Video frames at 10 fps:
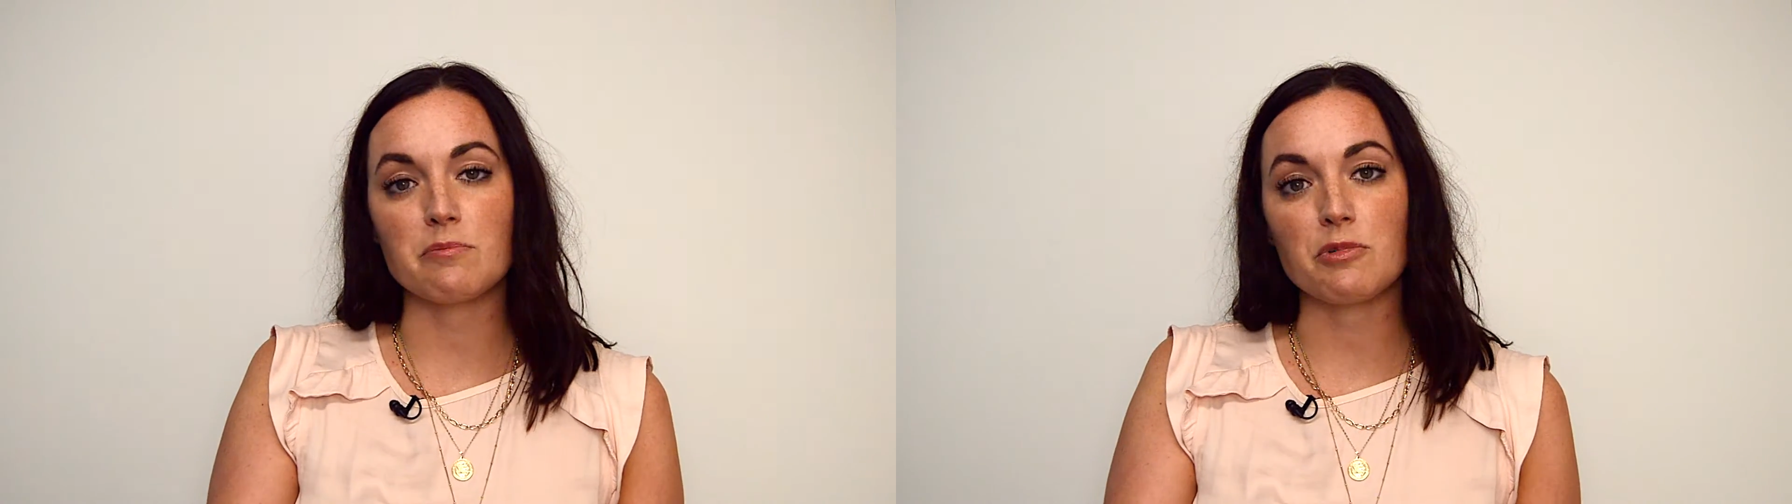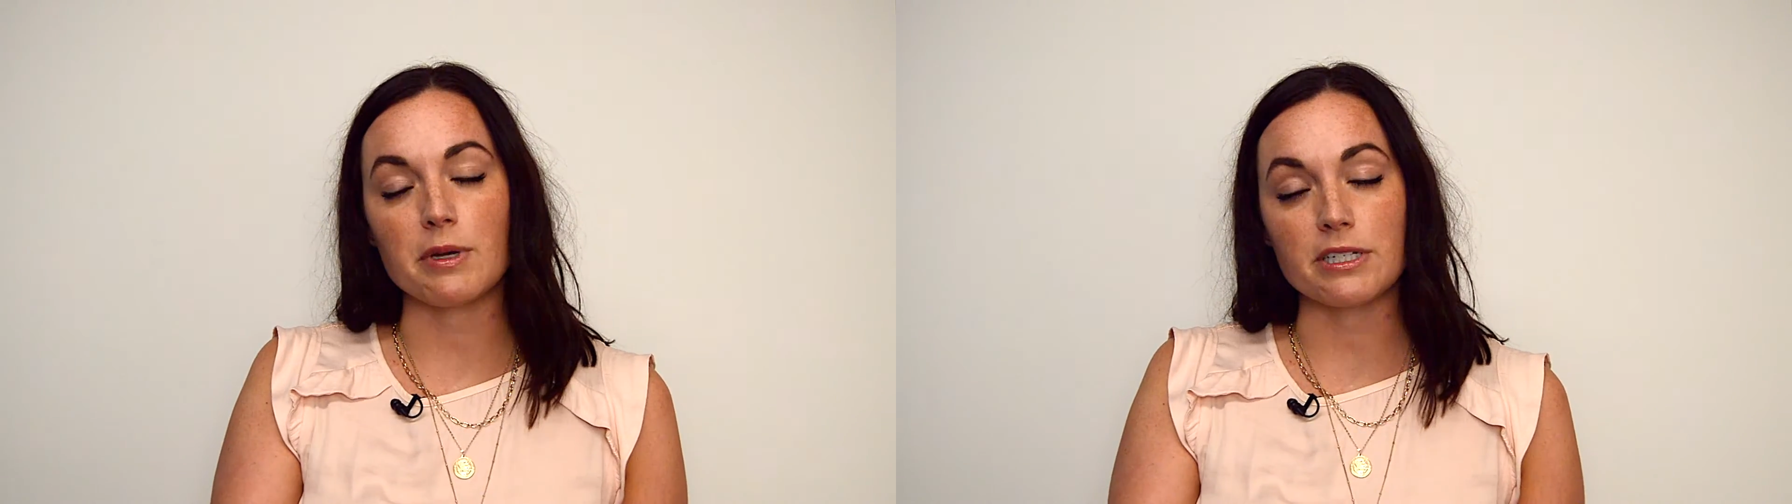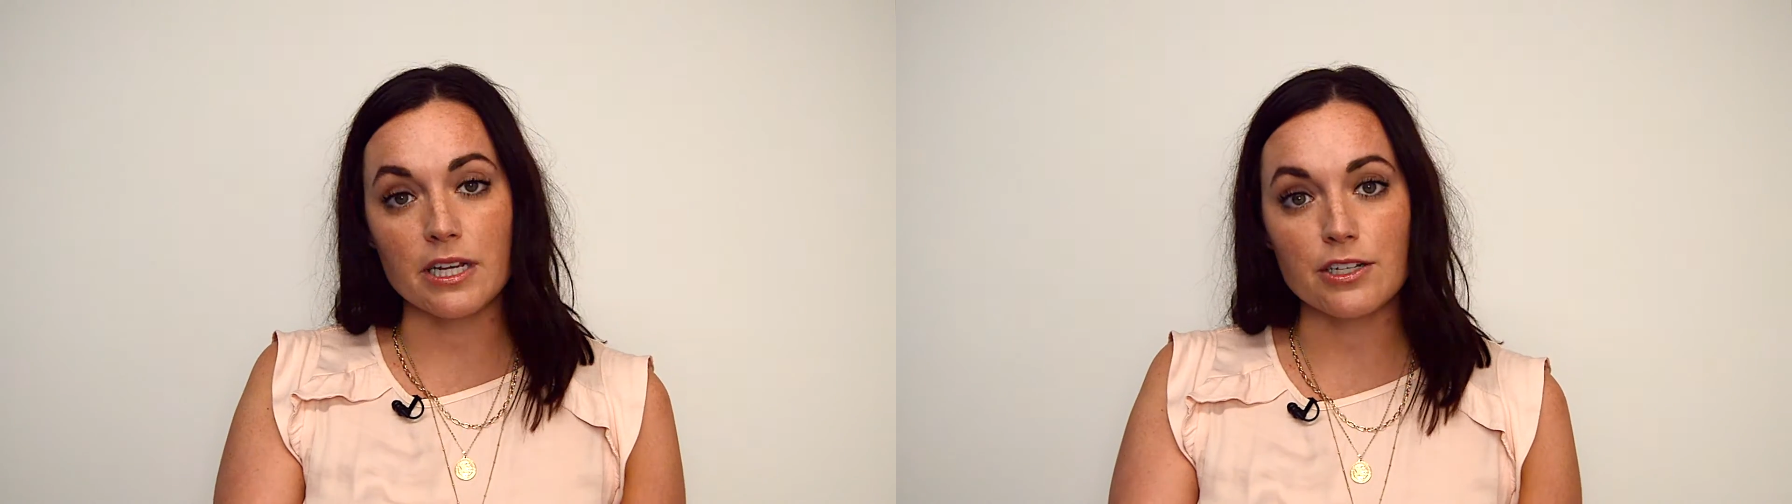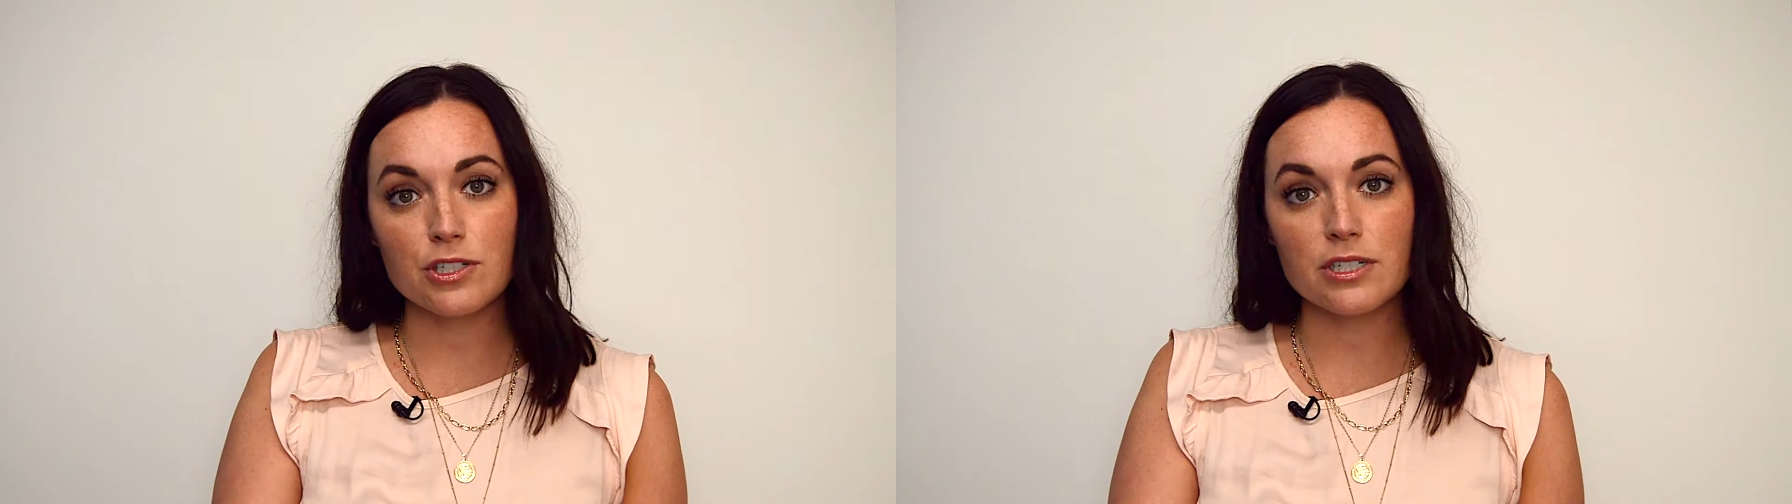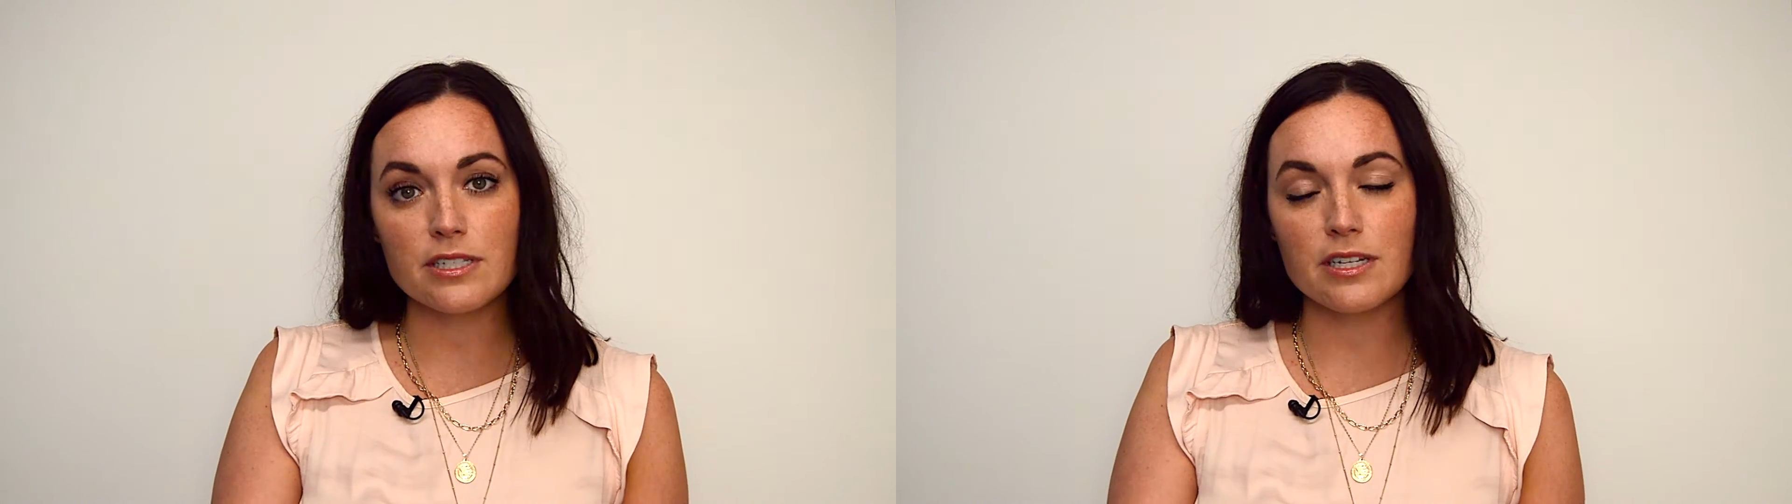
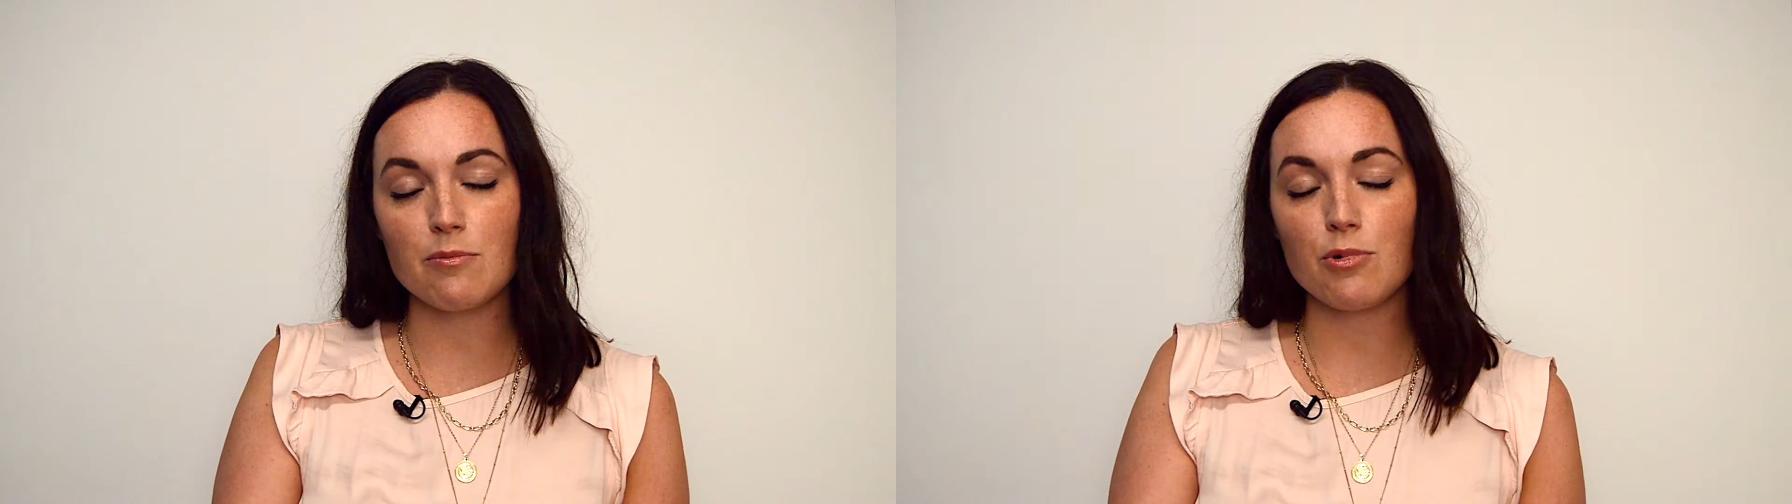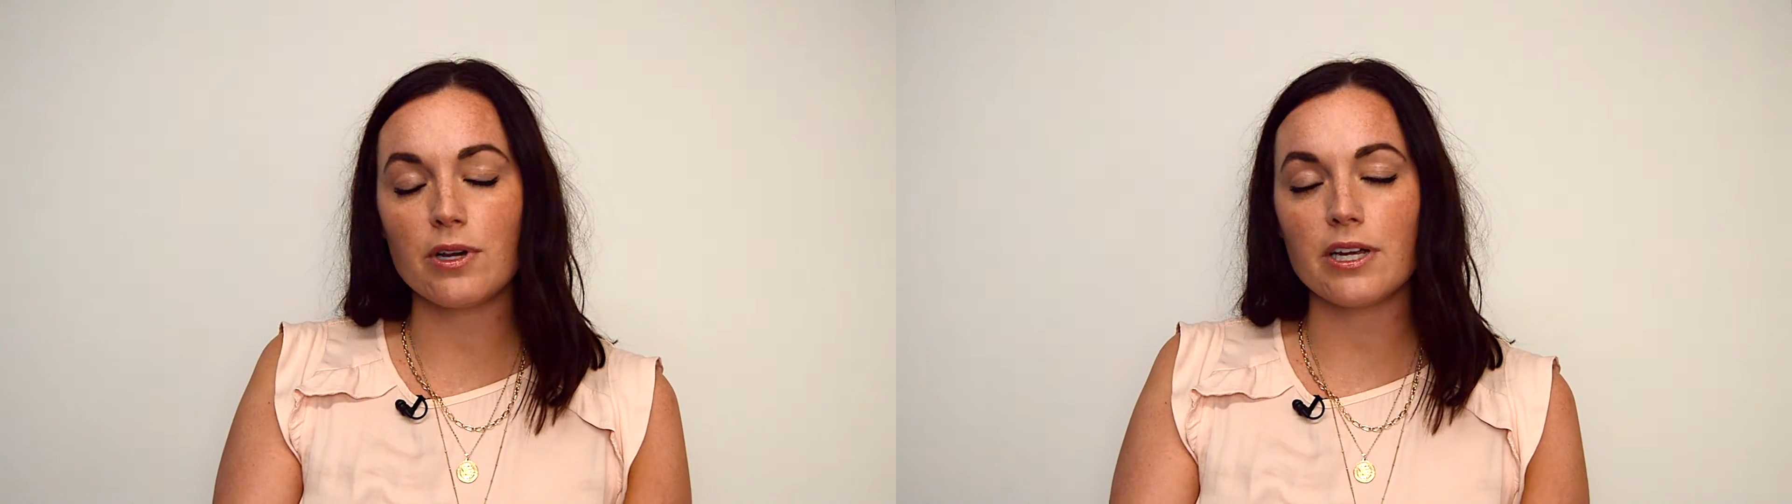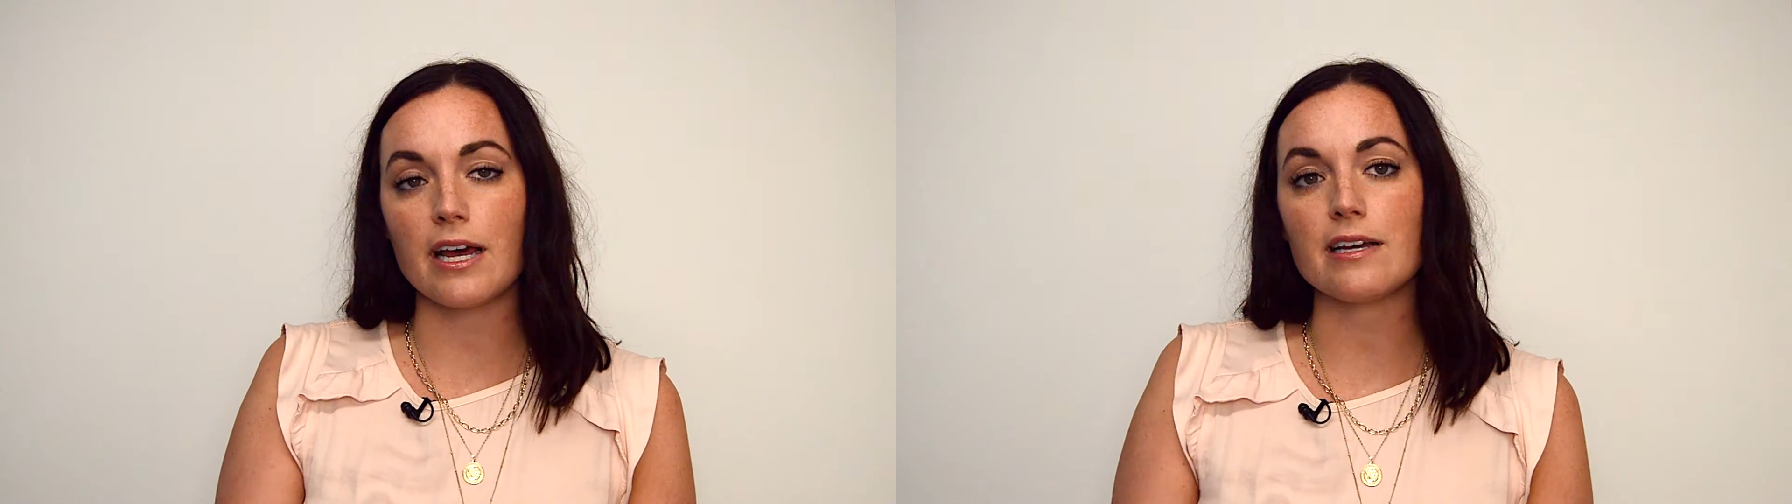implementation standpoint